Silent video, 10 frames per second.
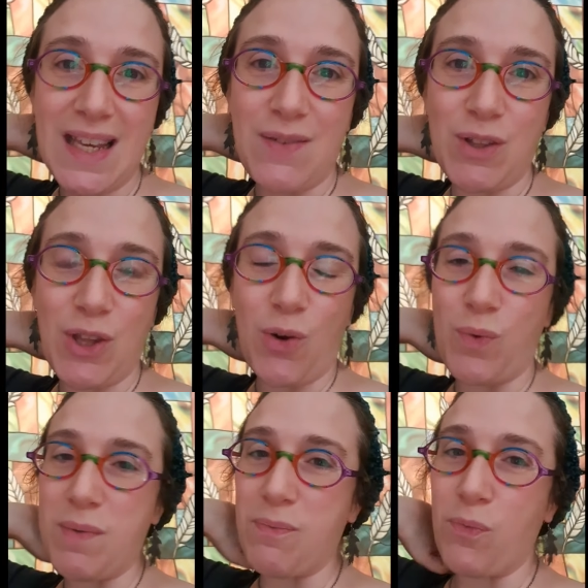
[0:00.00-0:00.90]
even though
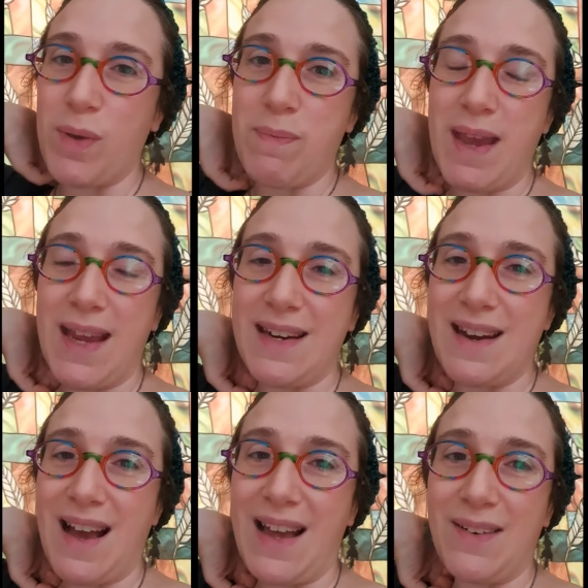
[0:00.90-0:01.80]
we may
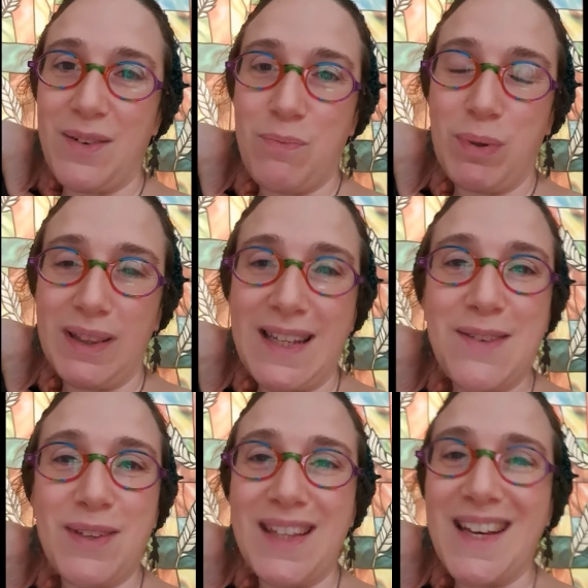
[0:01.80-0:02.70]
not believe
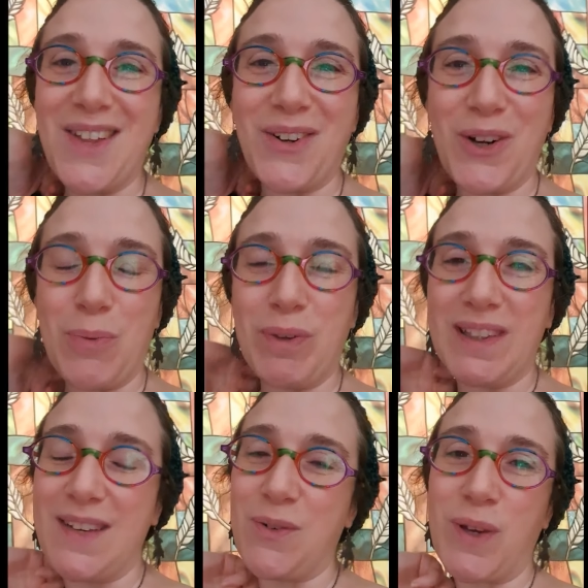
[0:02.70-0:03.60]
in the other or
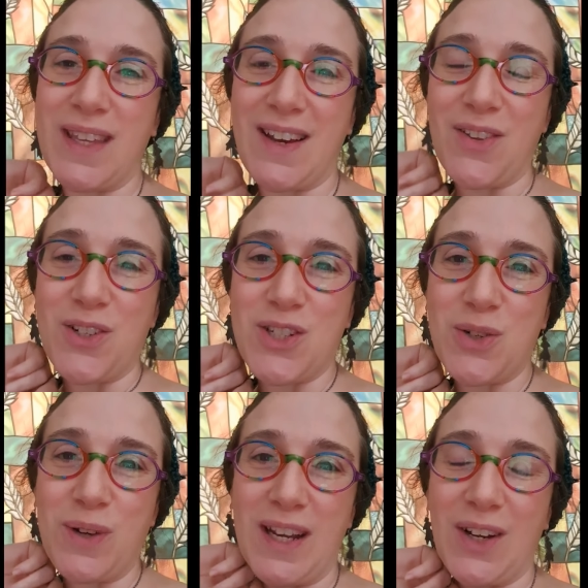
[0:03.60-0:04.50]
believe in what the other is
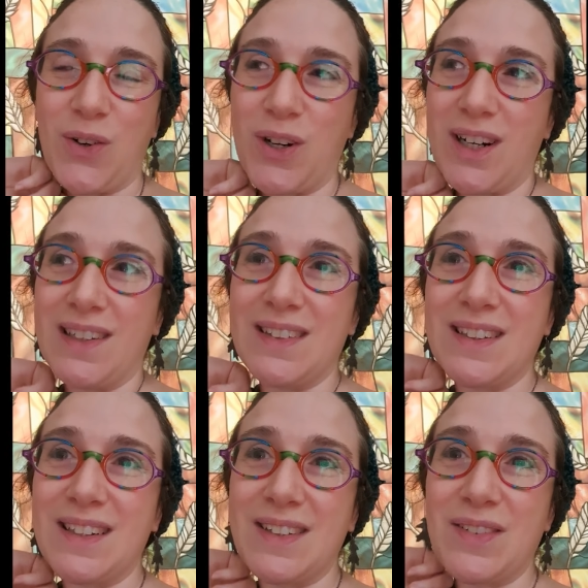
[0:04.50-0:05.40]
doing or
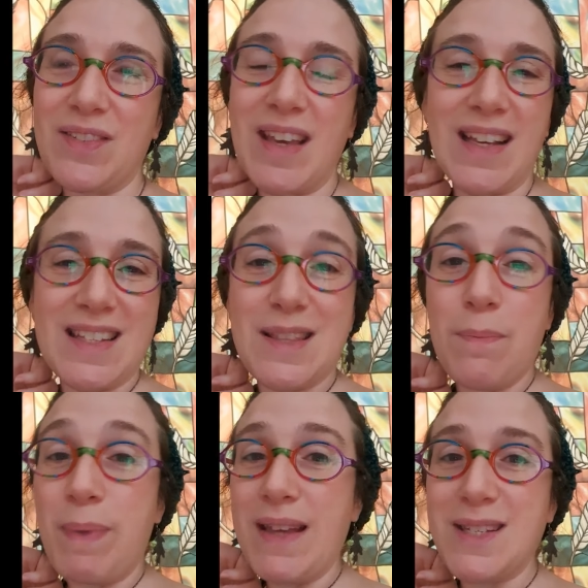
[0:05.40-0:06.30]
think it's the
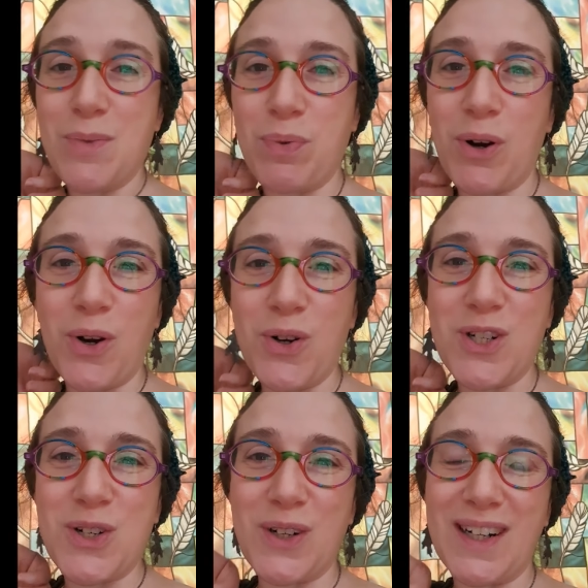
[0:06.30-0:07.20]
best
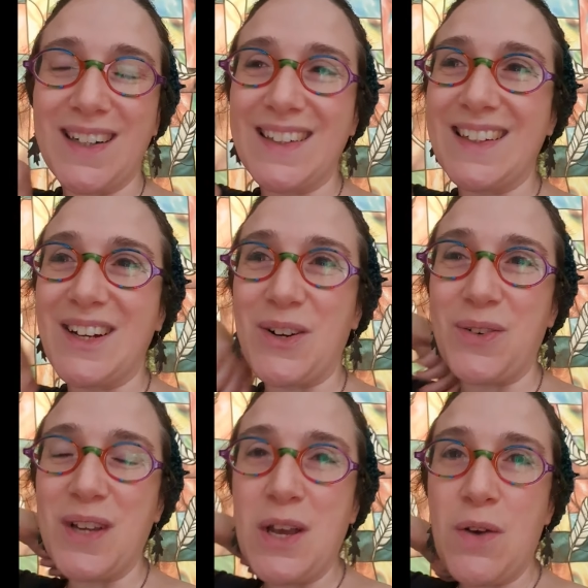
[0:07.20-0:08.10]
approach or,
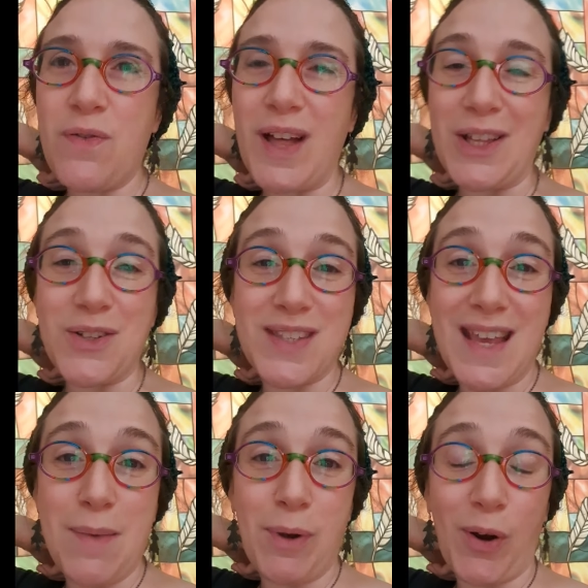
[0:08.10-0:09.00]
follows the
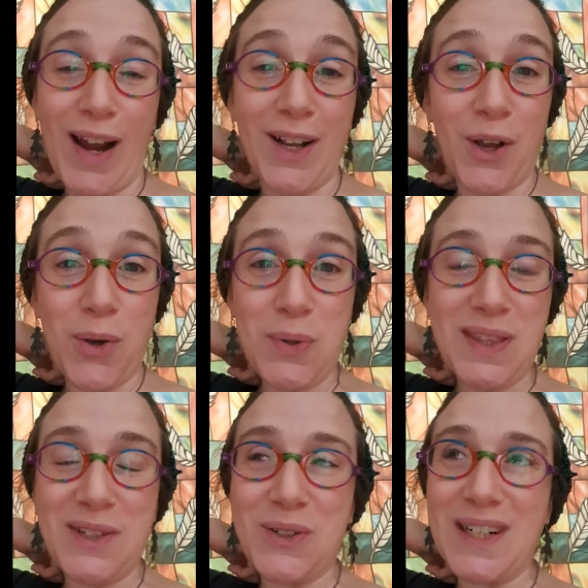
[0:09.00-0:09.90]
Hippocratic Oath
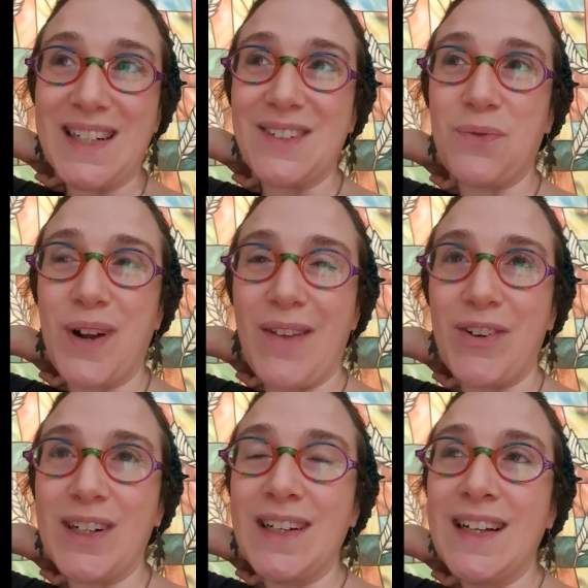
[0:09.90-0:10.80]
or
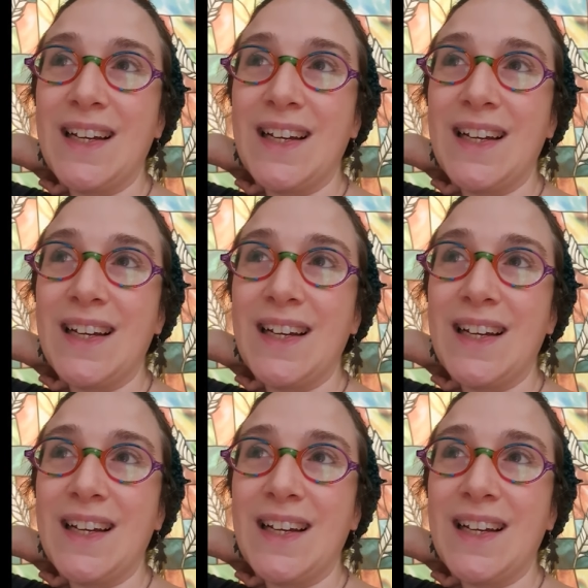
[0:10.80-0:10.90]
whatever.